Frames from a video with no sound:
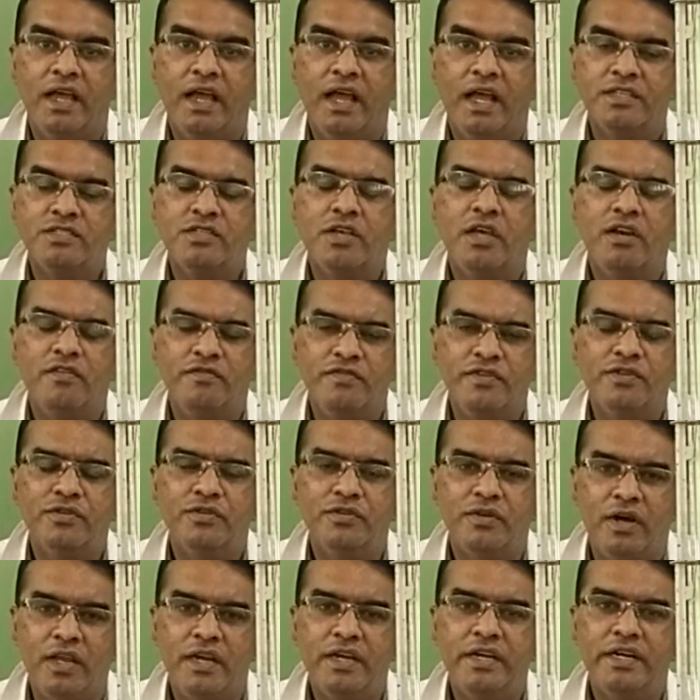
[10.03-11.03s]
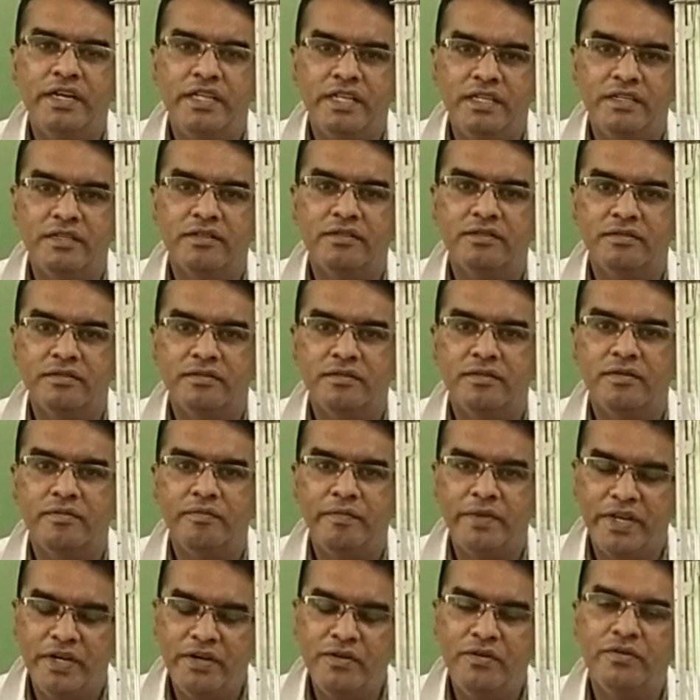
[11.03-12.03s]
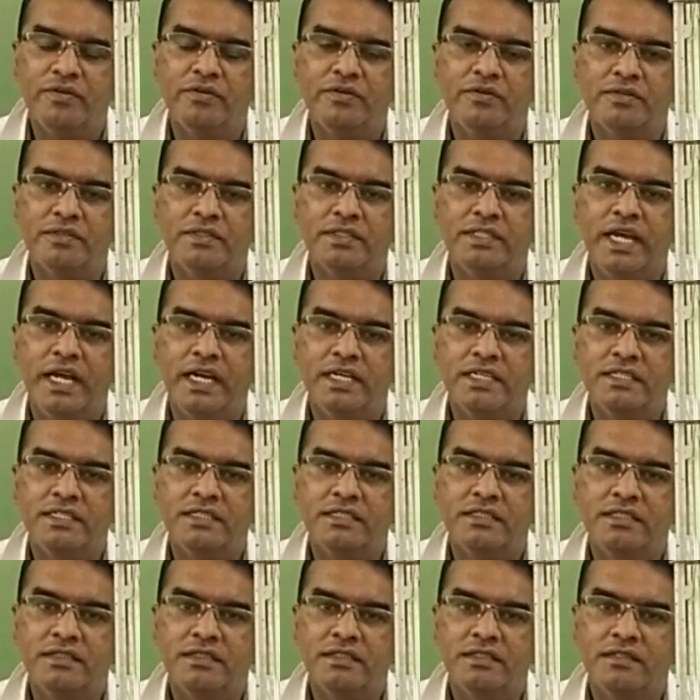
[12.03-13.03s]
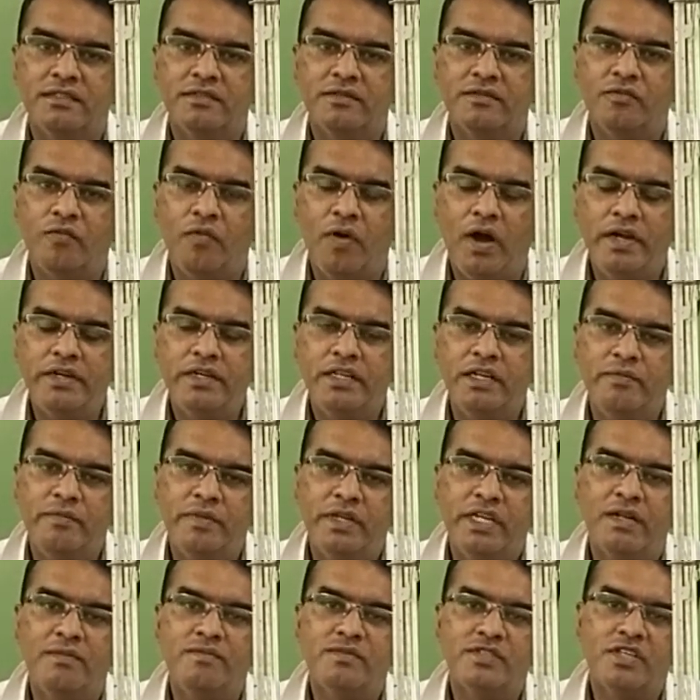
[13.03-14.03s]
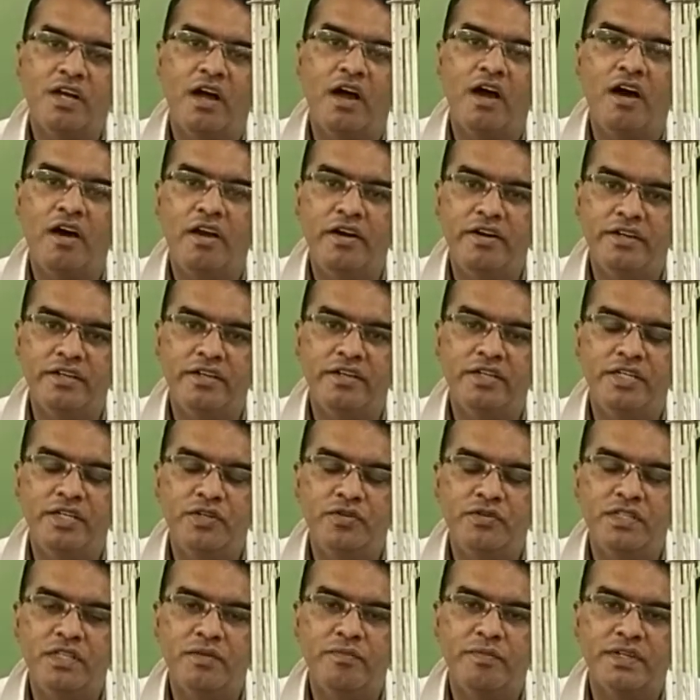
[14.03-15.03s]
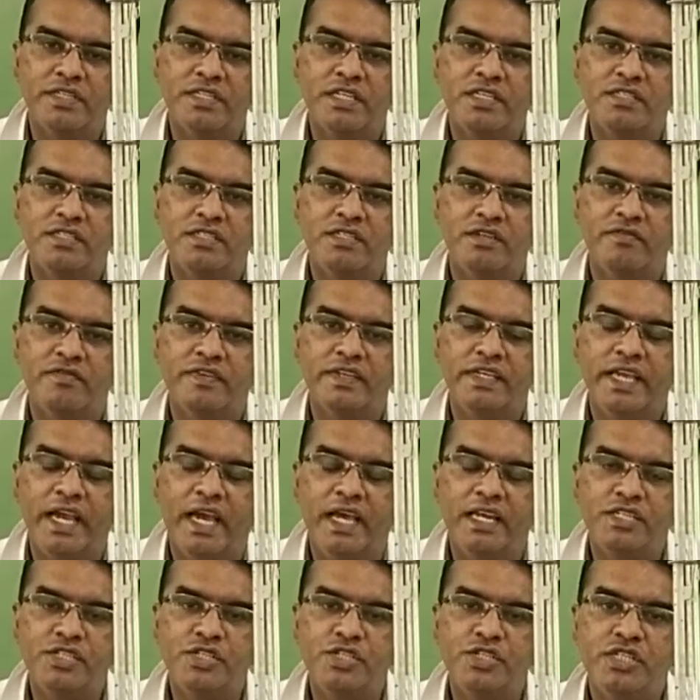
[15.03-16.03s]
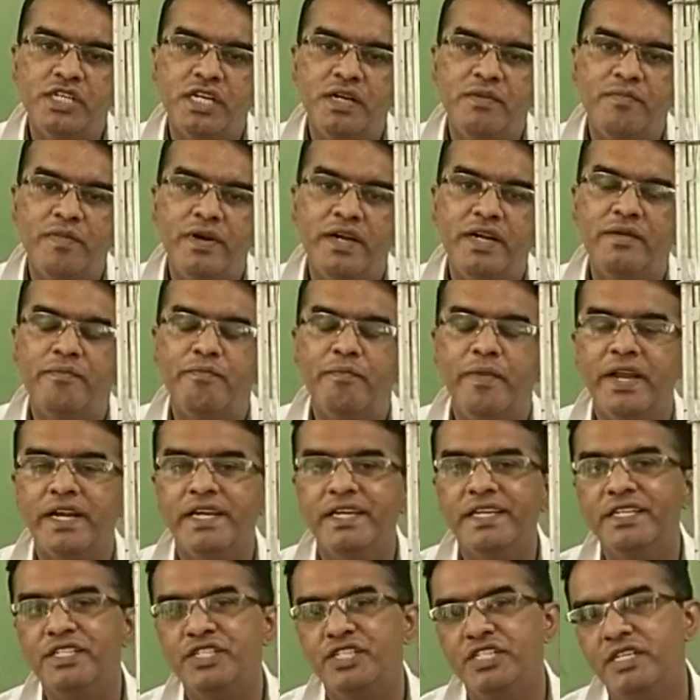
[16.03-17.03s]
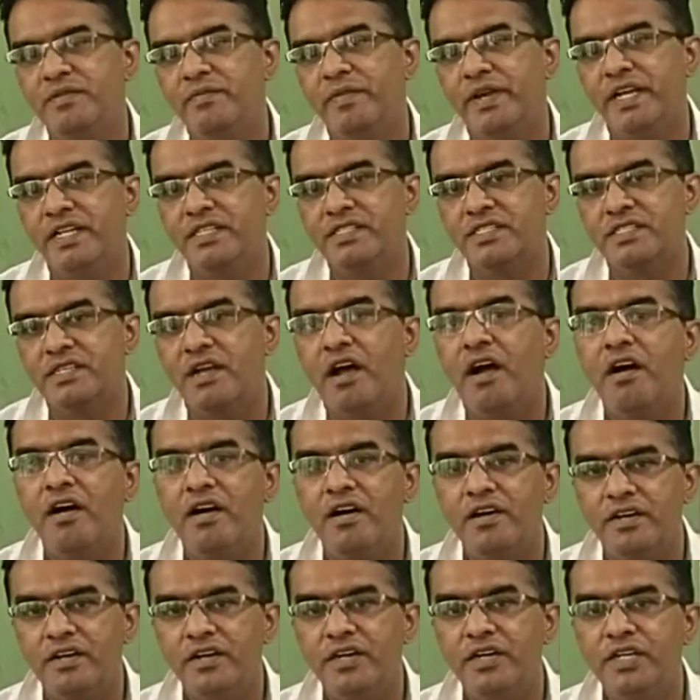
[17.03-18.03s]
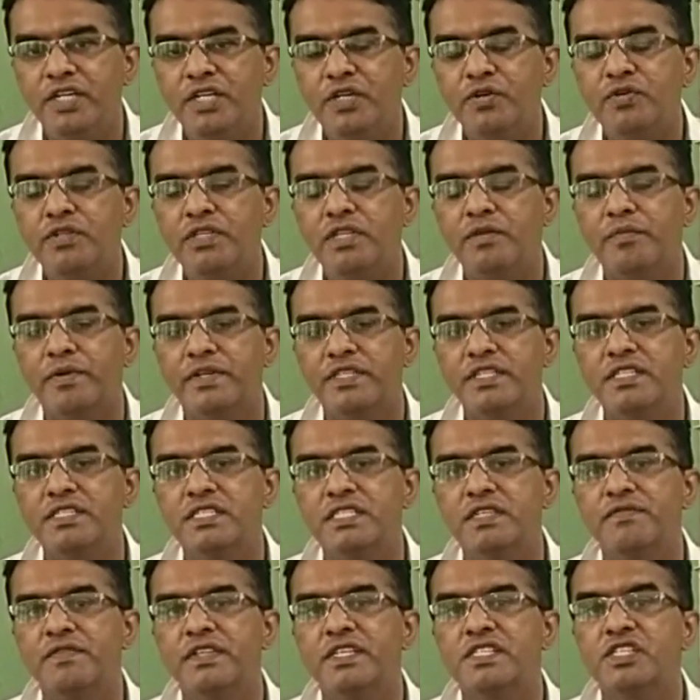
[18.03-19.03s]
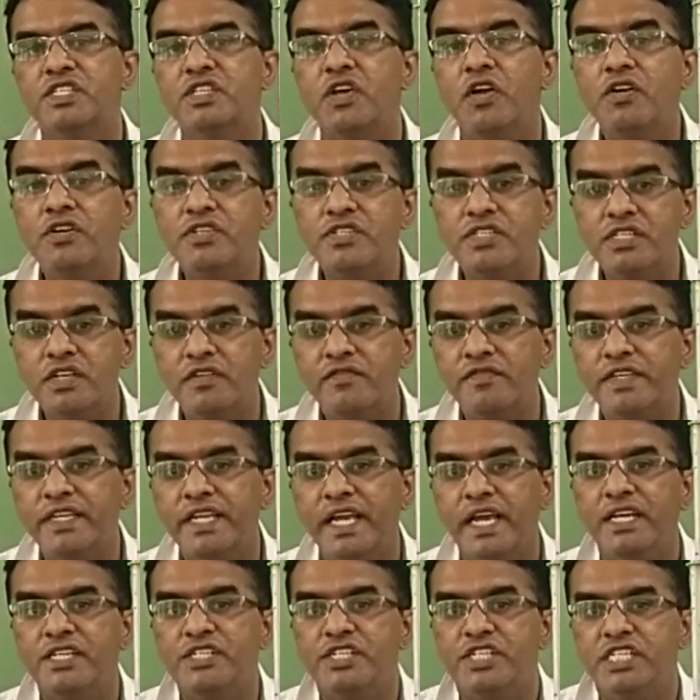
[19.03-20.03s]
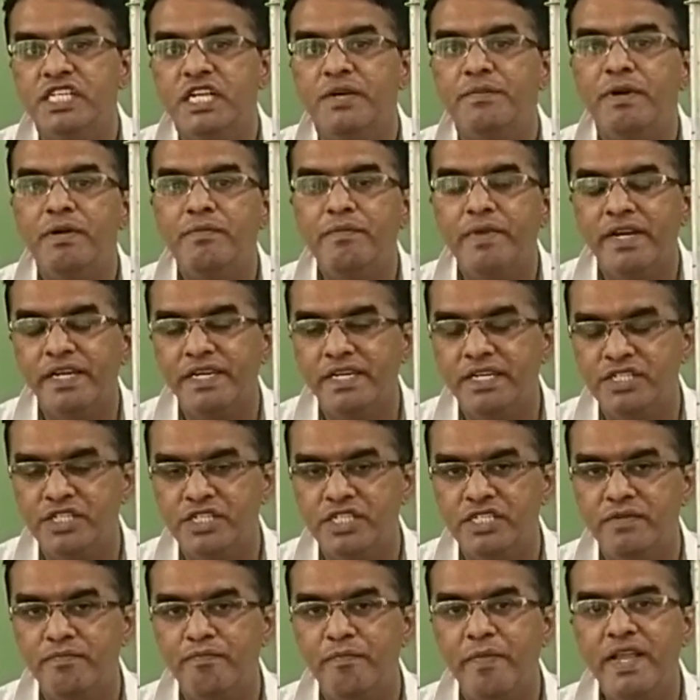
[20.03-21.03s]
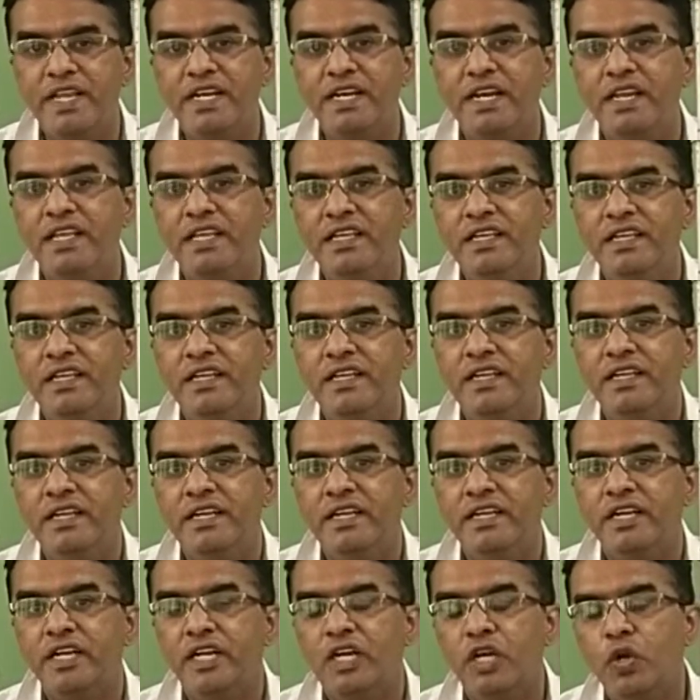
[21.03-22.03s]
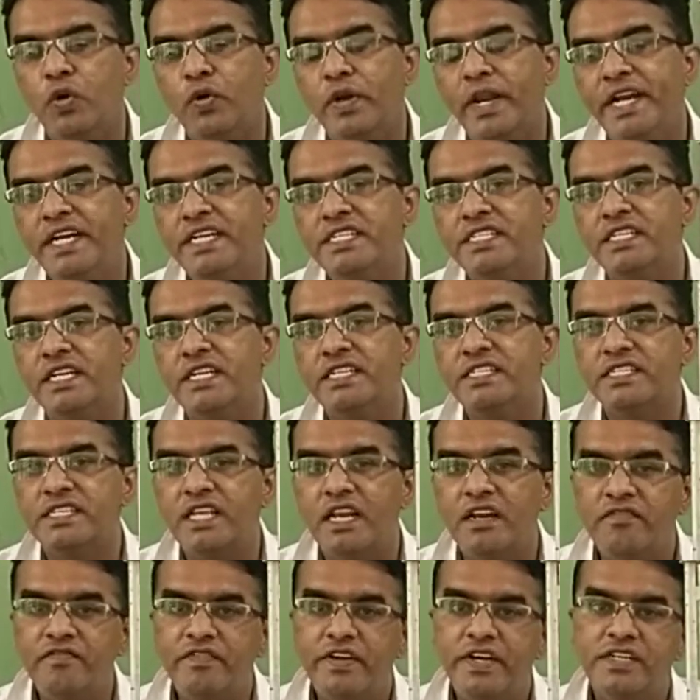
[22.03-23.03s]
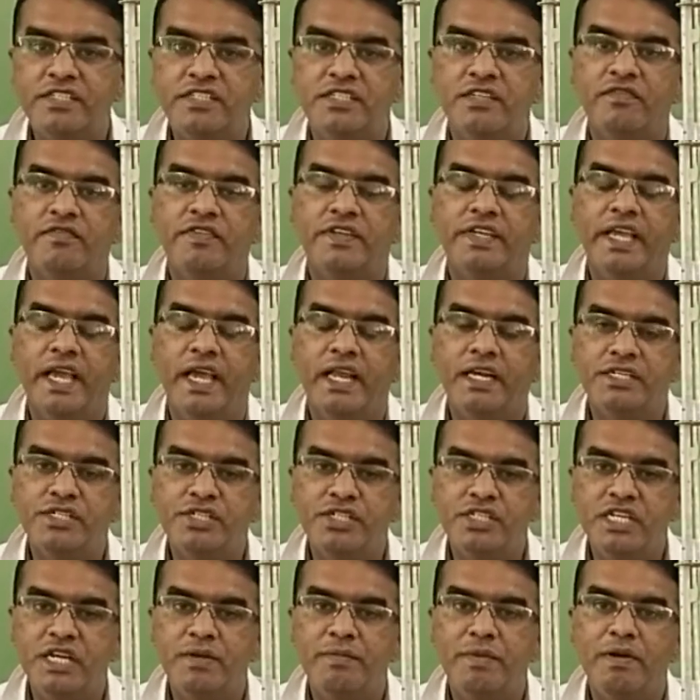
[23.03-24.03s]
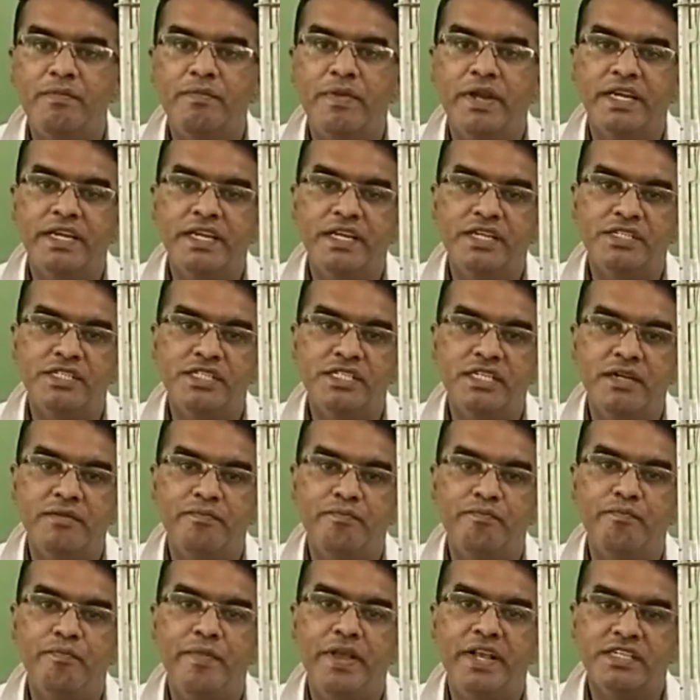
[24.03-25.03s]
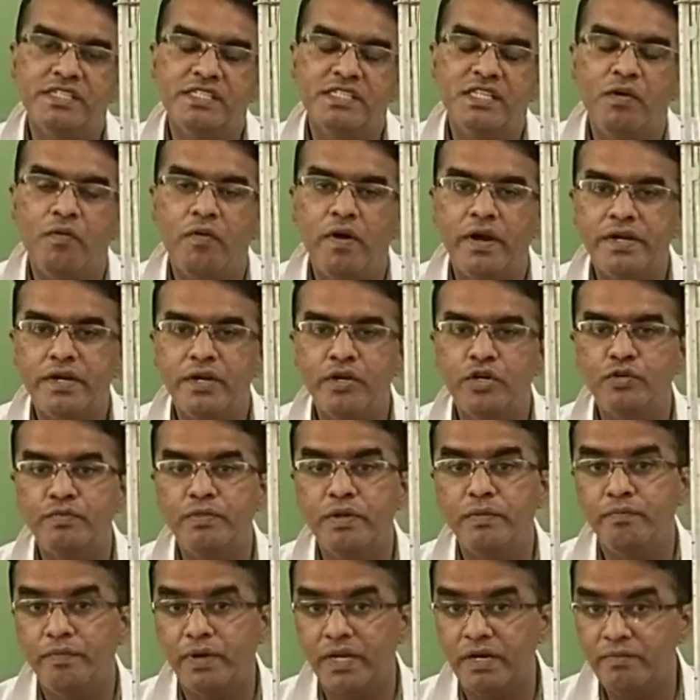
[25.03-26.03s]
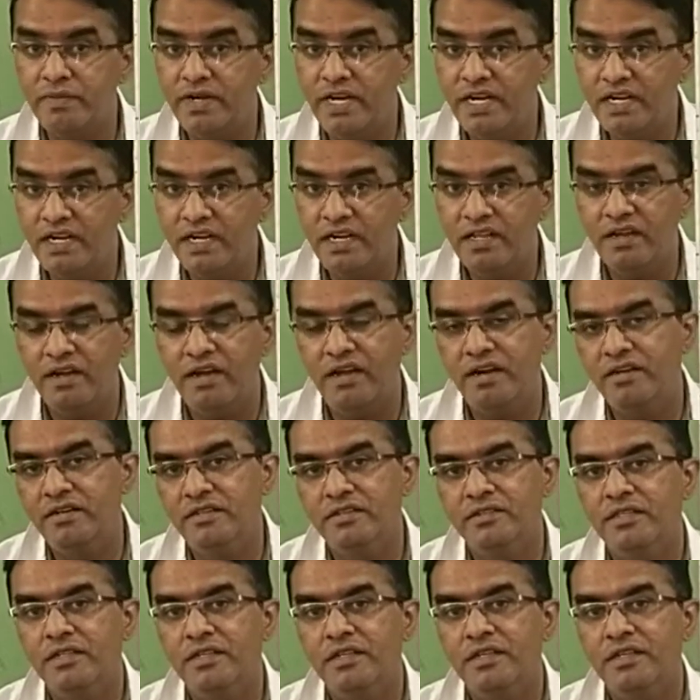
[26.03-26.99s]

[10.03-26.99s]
As all of you already may know that water becomes hard due to the presence of calcium and magnesium ions or due to the presence of the salts of calcium and magnesium, mainly chlorides and sulfates of calcium and magnesium makes the water to be permanently hard